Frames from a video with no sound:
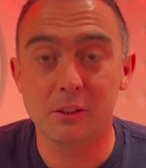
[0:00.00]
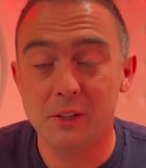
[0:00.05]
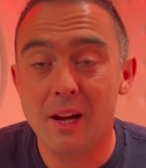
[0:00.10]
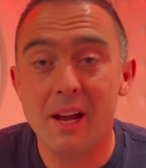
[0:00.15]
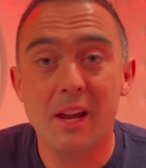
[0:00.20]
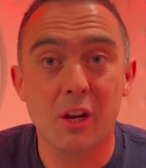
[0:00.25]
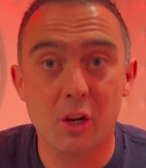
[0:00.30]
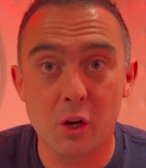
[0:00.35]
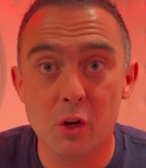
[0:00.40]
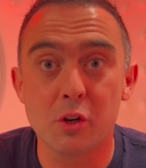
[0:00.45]

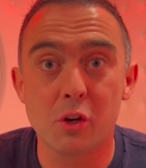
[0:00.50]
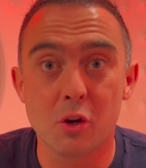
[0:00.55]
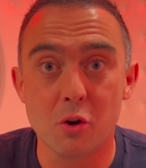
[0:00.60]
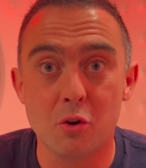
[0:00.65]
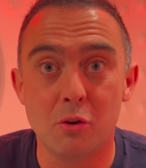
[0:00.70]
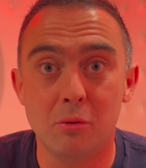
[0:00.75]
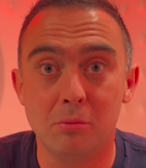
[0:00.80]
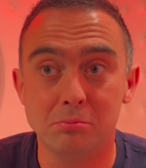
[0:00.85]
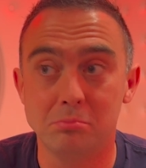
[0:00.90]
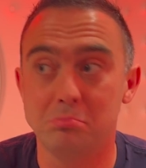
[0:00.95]
I could
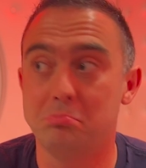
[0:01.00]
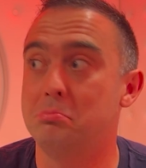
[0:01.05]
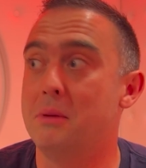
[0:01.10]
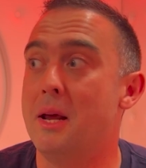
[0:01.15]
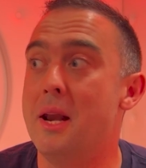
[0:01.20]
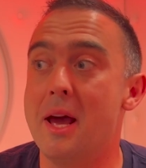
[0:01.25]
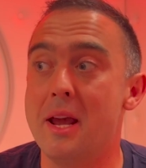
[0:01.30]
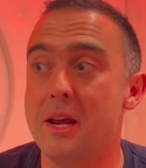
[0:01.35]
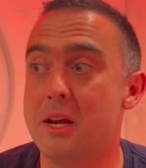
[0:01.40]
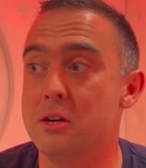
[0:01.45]
go
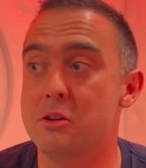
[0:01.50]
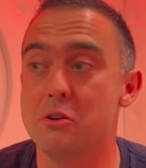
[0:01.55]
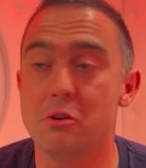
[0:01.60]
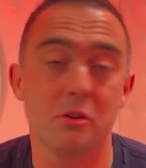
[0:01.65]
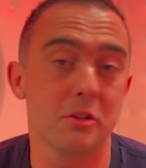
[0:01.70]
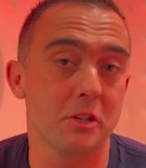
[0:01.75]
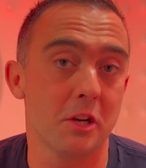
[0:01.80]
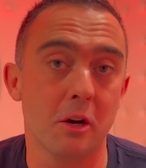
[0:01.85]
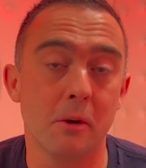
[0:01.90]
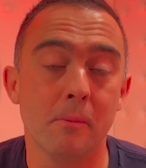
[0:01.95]
and I could
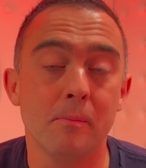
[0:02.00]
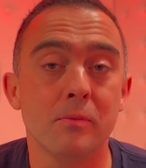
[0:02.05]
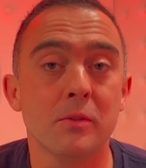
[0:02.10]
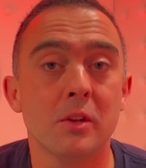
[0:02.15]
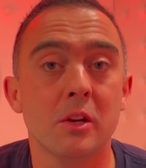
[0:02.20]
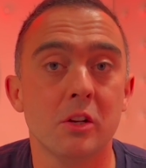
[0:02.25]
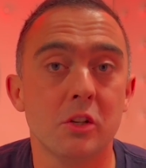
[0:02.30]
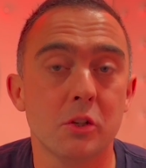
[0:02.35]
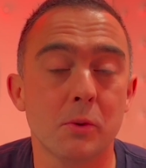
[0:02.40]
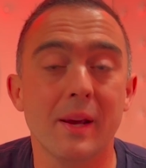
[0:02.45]
order
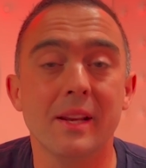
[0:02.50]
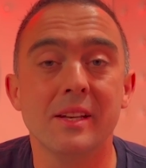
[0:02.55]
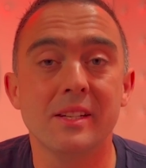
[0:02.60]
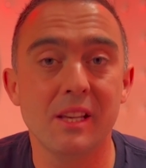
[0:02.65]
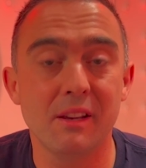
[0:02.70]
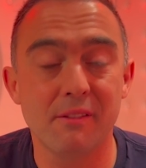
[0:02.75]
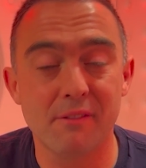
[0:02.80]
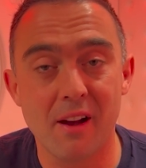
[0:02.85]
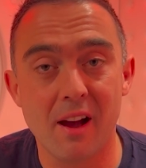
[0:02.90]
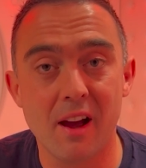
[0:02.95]

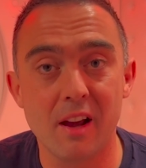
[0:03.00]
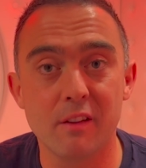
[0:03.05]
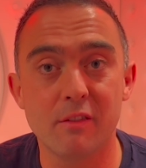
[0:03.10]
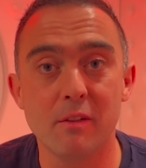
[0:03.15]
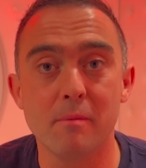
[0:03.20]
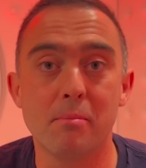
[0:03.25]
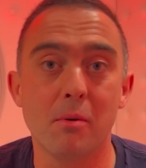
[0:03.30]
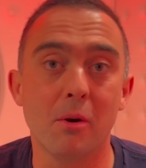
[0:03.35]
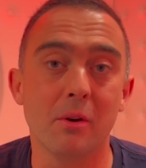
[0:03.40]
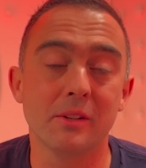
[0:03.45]
25
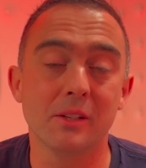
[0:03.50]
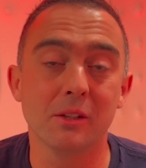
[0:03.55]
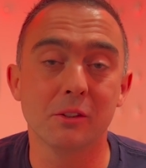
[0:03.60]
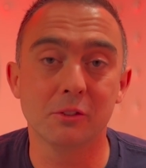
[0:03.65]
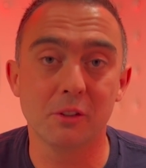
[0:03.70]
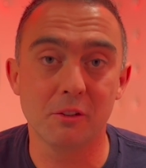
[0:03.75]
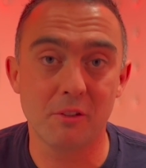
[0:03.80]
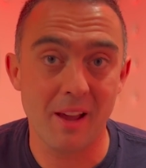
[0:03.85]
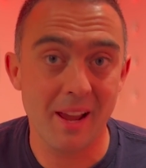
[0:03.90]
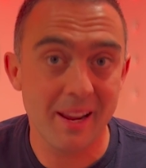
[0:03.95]

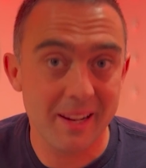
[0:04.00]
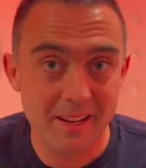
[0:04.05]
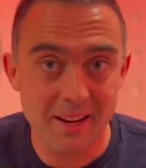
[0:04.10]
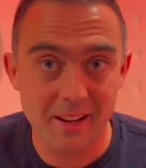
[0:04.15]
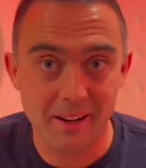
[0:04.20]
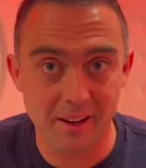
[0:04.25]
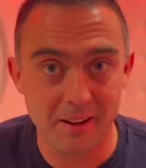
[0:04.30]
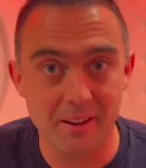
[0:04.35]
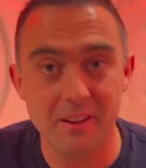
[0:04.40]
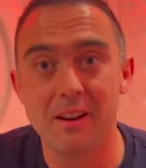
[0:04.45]
bottles of
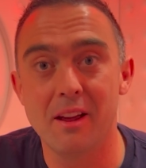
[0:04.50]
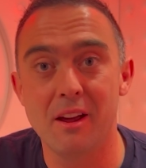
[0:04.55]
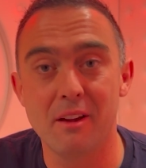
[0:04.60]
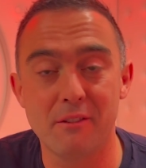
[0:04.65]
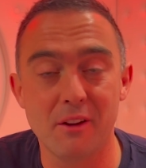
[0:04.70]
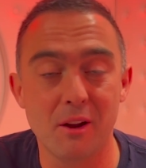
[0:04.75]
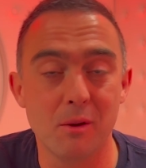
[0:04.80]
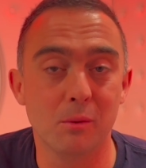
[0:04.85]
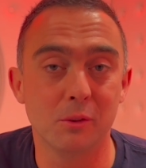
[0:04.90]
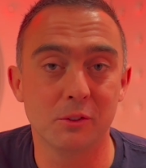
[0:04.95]
Heineken if
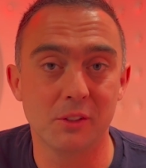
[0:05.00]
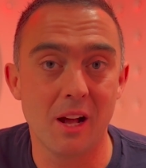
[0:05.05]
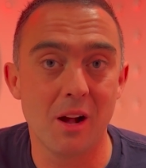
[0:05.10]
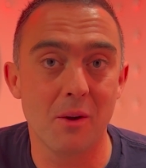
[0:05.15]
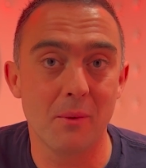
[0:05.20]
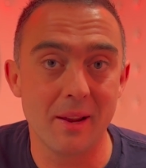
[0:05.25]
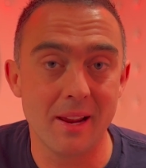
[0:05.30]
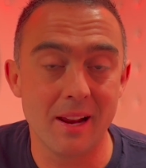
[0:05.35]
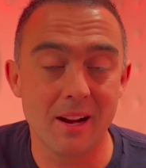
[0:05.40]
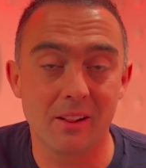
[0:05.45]
I was that
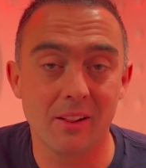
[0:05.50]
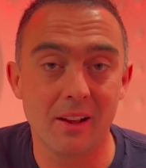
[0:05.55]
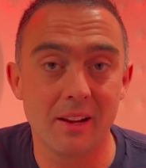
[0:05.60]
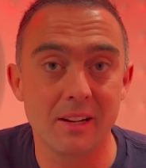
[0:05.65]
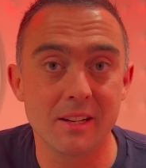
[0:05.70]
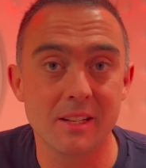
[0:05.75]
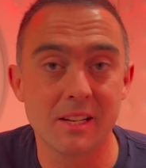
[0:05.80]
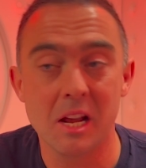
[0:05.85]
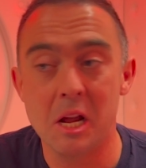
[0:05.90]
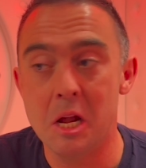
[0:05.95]
way
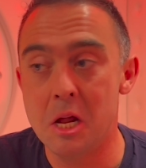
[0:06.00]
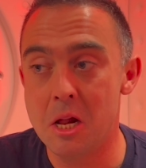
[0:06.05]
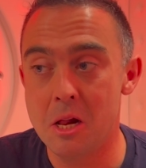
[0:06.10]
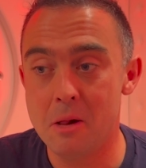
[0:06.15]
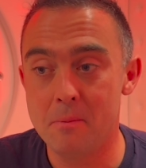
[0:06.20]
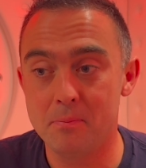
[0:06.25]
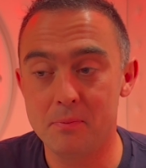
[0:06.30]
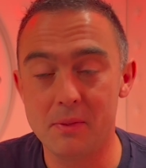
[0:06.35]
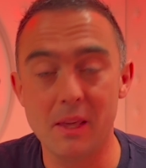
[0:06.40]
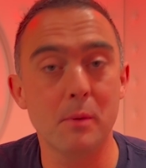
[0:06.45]
inclined.
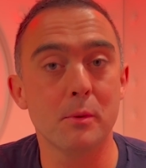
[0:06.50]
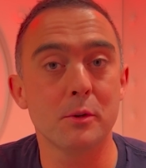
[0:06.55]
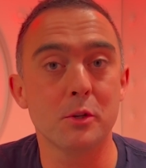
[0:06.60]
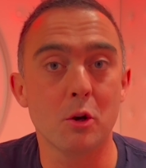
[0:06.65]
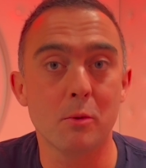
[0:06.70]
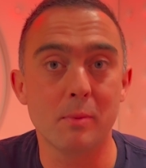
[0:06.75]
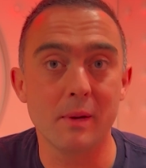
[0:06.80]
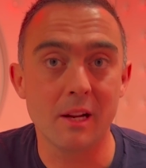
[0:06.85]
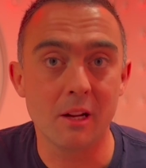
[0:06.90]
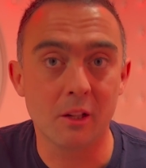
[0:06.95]
They would
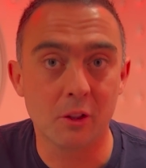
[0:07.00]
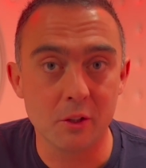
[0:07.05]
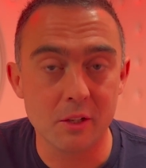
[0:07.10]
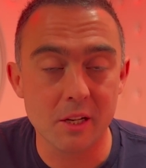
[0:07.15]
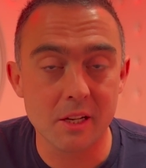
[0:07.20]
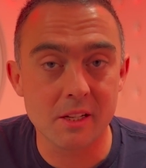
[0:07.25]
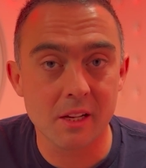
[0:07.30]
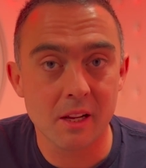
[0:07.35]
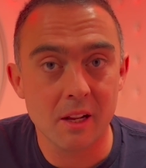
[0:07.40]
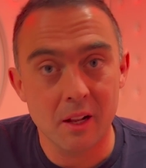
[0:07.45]
all be
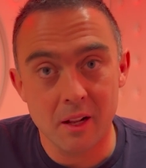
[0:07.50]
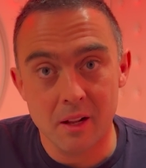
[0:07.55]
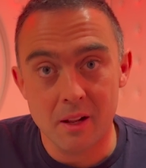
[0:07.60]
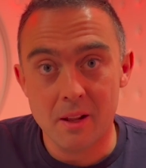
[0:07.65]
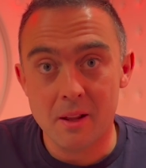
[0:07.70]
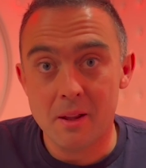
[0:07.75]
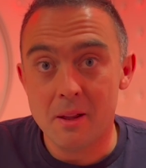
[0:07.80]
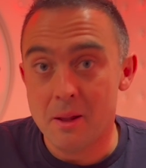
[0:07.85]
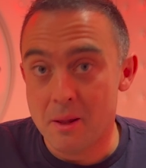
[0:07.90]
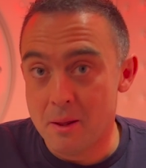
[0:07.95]
included.
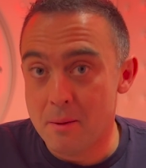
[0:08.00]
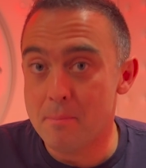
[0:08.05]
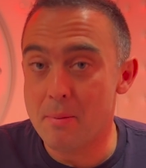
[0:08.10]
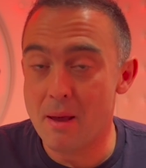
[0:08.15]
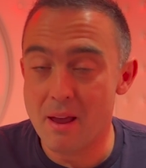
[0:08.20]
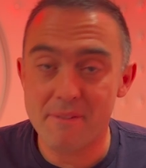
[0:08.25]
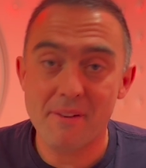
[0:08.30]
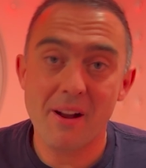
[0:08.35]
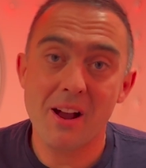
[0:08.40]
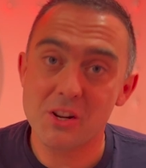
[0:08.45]

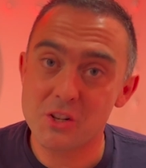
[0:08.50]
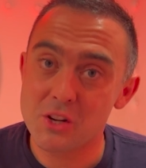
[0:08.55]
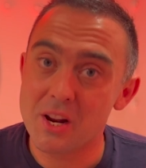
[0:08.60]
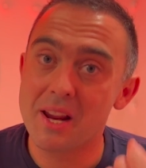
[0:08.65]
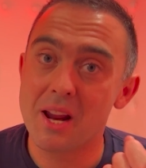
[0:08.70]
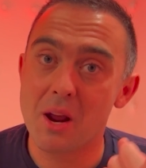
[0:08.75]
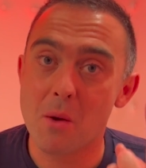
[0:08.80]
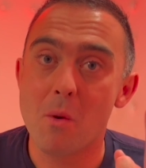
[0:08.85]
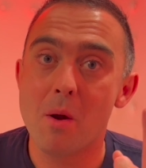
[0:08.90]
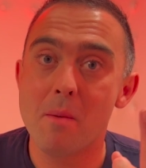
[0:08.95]
But if I try
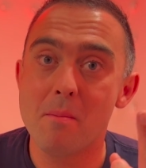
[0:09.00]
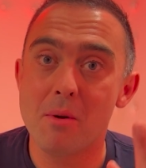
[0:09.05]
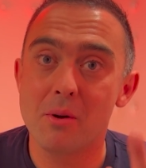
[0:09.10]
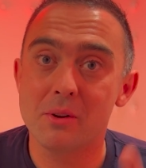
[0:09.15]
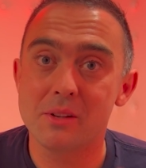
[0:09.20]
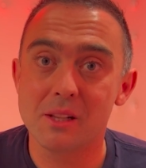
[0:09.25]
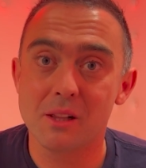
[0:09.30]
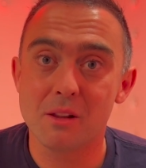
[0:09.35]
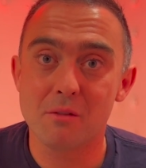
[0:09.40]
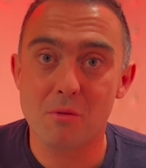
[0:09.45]
and get one
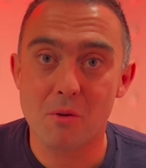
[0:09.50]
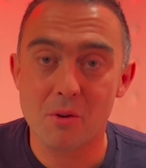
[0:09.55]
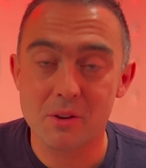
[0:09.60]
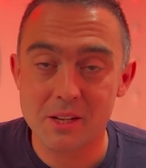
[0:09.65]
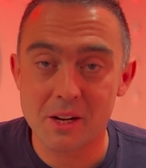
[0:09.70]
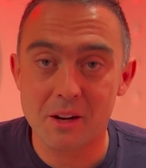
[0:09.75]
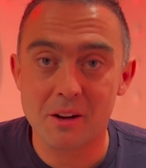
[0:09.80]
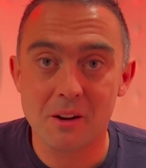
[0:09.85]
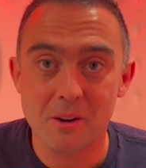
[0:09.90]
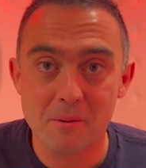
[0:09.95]
bottle of
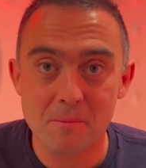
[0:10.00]
water,